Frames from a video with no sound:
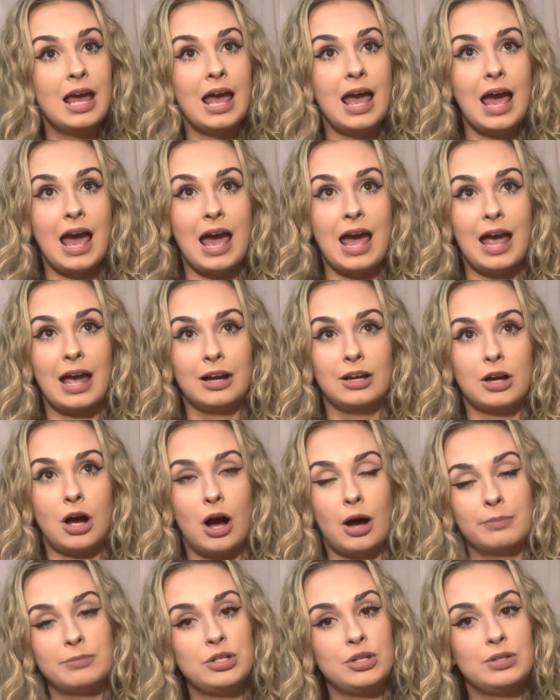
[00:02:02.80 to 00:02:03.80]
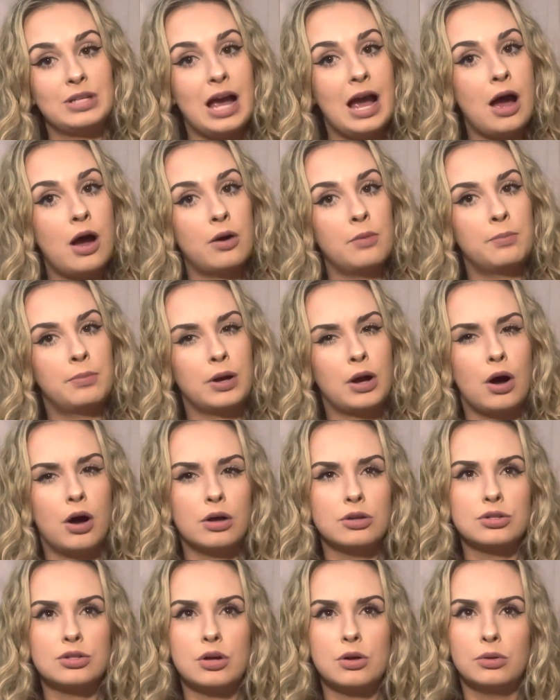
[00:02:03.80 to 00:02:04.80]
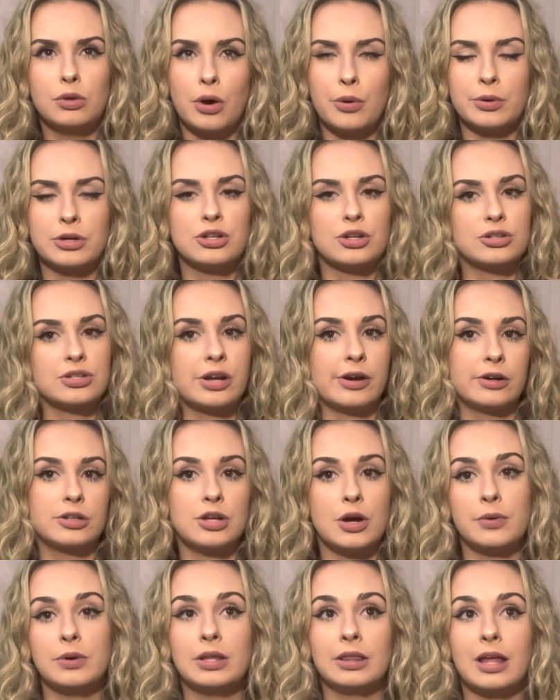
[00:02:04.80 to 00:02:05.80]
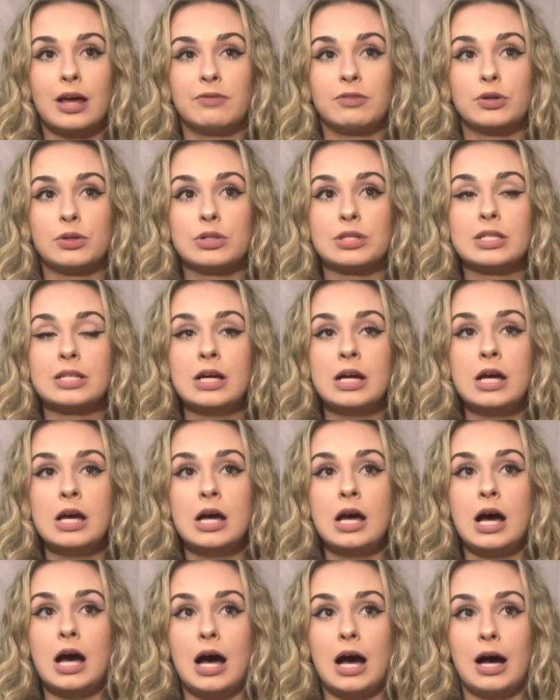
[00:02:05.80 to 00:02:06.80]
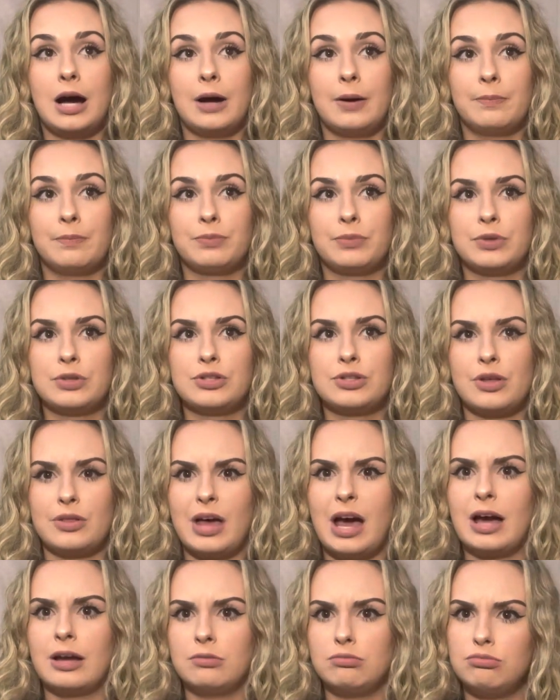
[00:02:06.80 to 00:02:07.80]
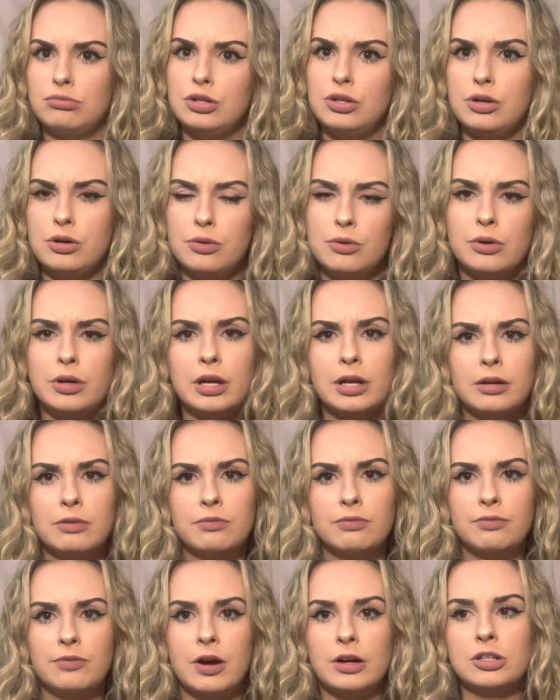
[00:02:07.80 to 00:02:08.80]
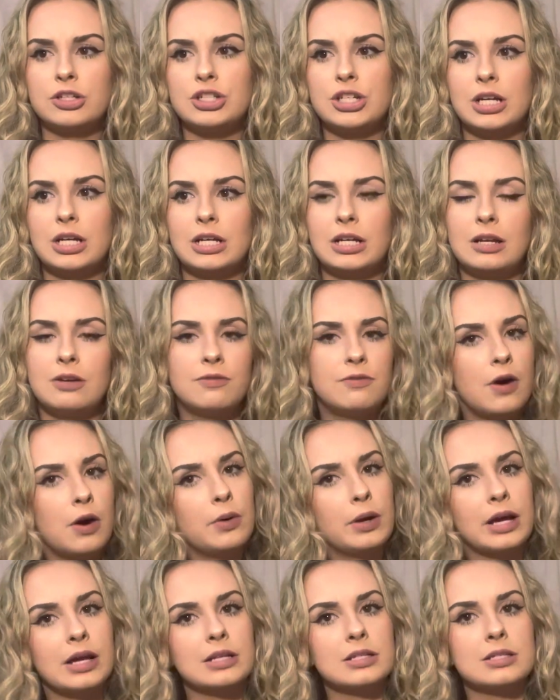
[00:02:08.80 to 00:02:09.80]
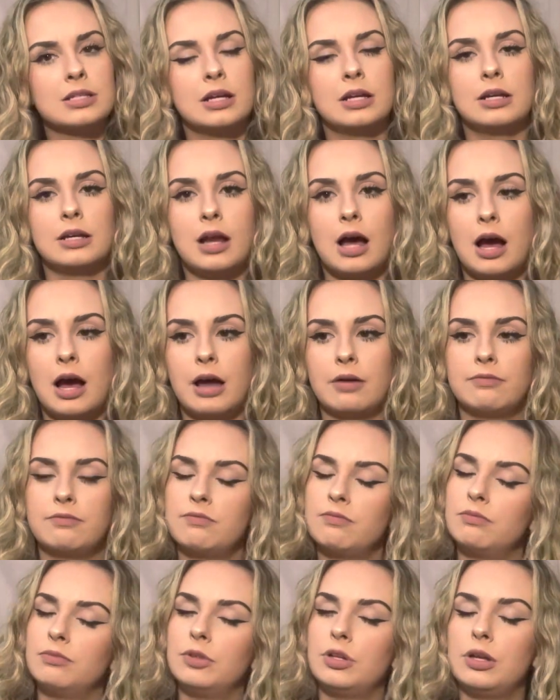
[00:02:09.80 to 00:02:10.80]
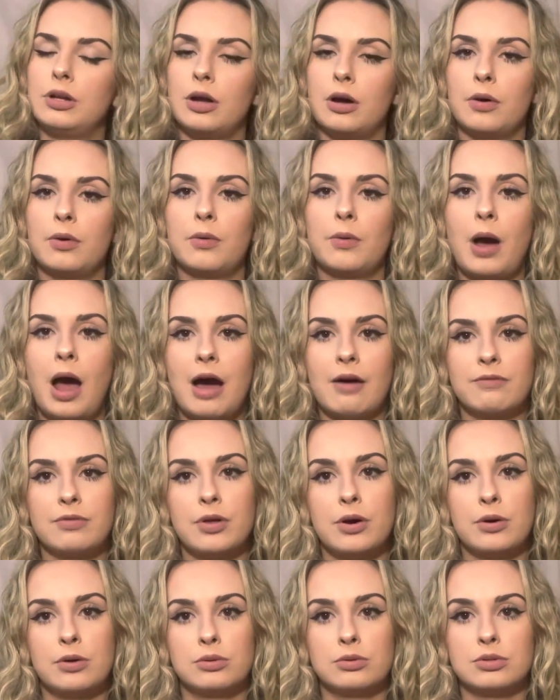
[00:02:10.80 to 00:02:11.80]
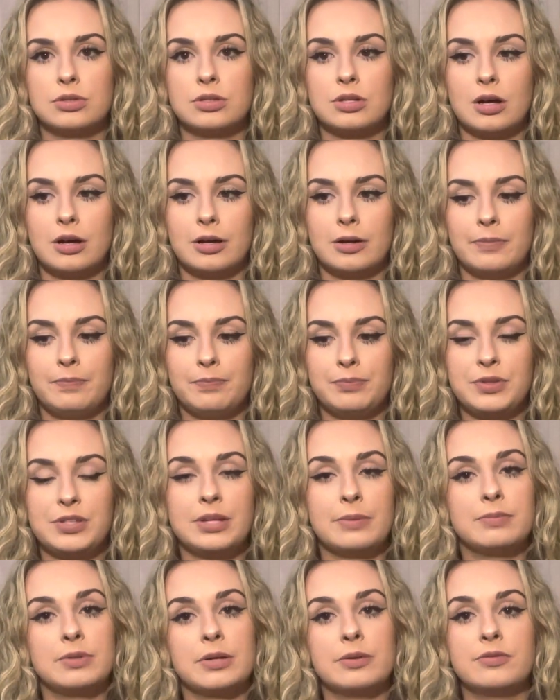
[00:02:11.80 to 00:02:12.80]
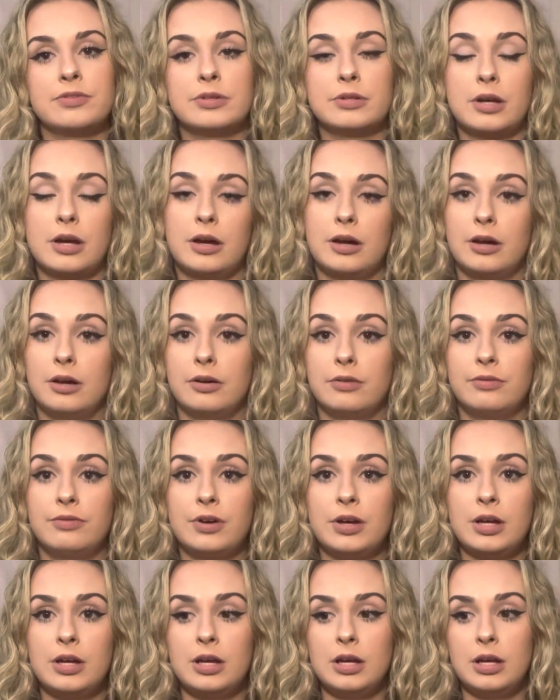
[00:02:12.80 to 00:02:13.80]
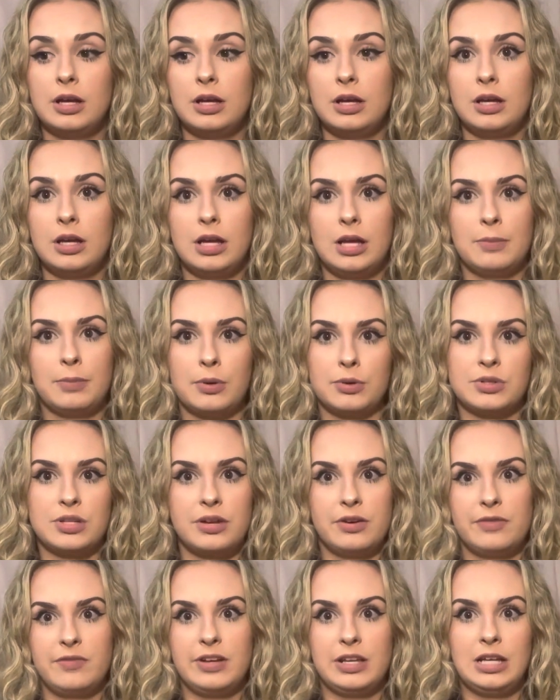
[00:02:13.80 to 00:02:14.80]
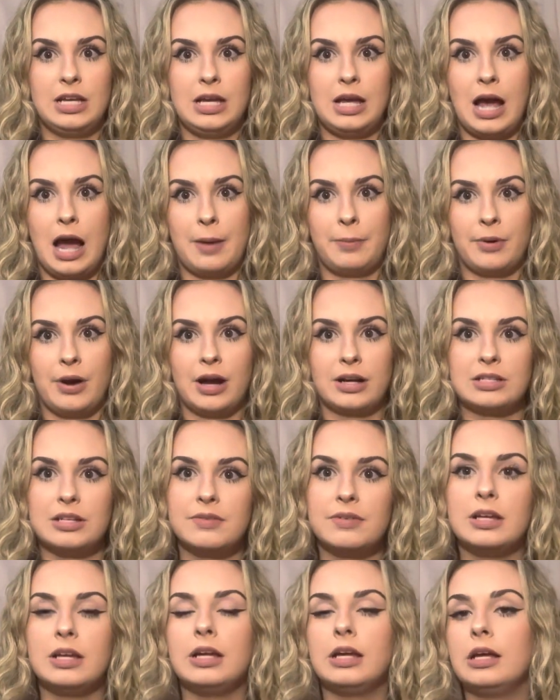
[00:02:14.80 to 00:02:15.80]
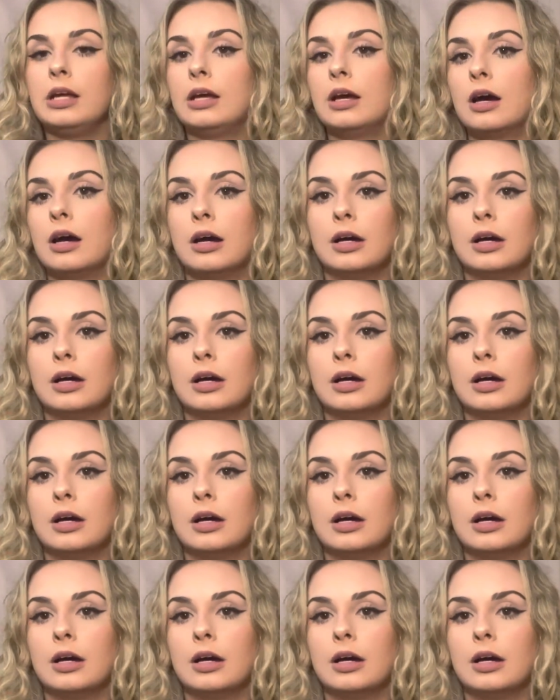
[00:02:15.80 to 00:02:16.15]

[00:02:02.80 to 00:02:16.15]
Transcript: and calms you down, but also lowers your serotonin levels, so that you can function and focus and not have those symptoms of impulsivity, hyperactivity,